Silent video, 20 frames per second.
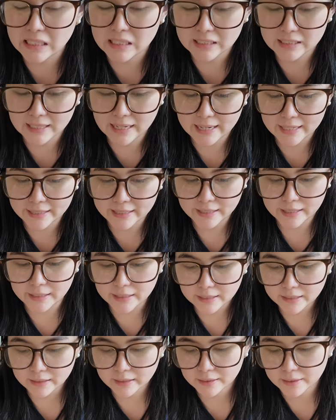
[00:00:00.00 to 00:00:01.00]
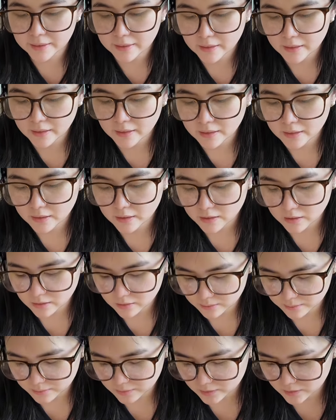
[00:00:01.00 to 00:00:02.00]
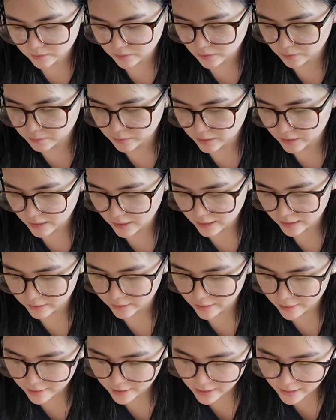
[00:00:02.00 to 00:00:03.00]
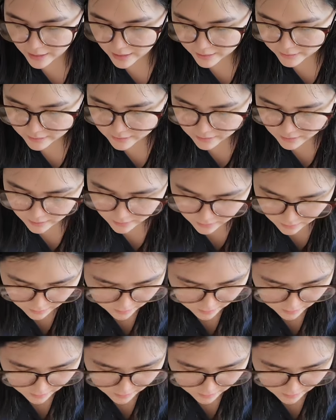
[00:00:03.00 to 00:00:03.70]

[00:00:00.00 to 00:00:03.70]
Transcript: and tidy. So I'm gonna add that